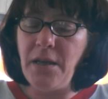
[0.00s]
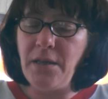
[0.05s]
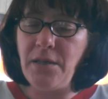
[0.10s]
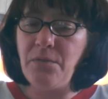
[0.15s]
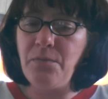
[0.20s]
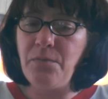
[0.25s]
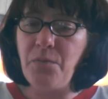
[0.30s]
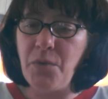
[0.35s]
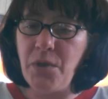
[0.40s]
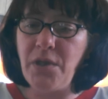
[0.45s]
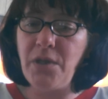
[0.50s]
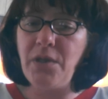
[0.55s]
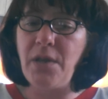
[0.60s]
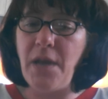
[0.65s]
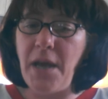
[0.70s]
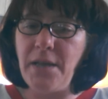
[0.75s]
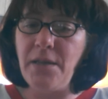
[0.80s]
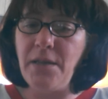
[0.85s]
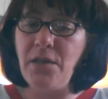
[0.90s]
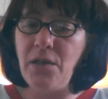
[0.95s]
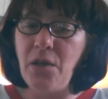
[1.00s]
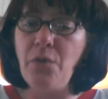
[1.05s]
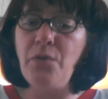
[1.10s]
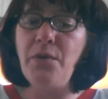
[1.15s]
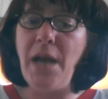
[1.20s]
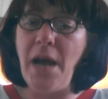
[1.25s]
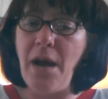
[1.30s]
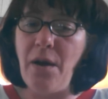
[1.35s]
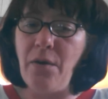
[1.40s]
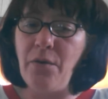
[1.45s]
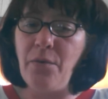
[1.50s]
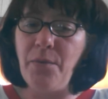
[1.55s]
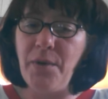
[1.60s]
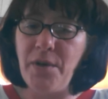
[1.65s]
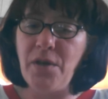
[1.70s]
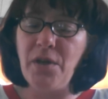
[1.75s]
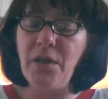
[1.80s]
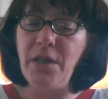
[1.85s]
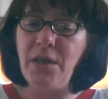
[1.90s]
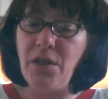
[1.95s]
I had slowed down
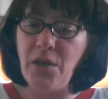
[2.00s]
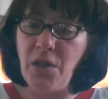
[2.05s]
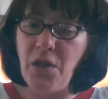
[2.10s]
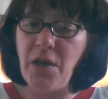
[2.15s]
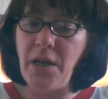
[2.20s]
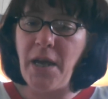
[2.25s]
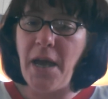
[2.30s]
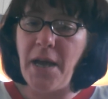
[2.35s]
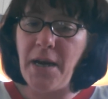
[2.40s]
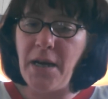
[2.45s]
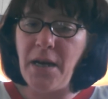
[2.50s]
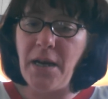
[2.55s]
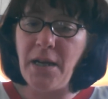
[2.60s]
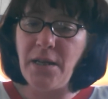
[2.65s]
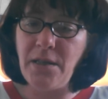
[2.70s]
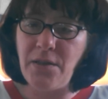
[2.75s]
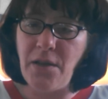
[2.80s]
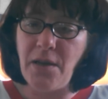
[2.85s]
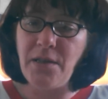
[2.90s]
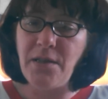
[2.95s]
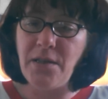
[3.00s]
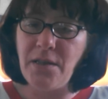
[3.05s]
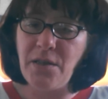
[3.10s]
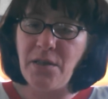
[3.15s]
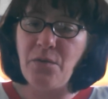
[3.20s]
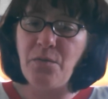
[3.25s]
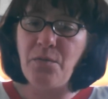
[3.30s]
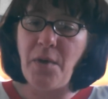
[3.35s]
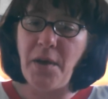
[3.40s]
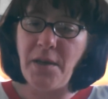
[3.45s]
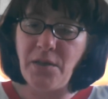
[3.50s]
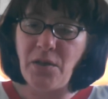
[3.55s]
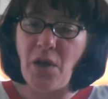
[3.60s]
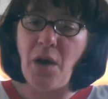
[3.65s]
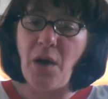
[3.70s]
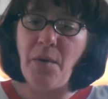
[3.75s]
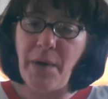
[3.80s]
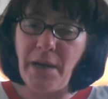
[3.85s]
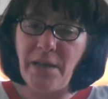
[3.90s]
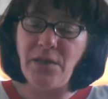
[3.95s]
originally to look at it. I
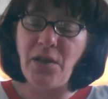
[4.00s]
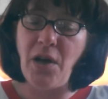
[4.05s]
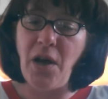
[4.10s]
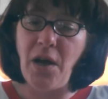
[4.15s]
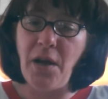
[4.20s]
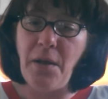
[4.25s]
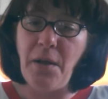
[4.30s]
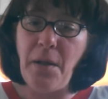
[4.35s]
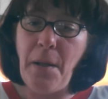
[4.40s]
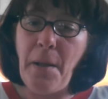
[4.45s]
saw what I saw.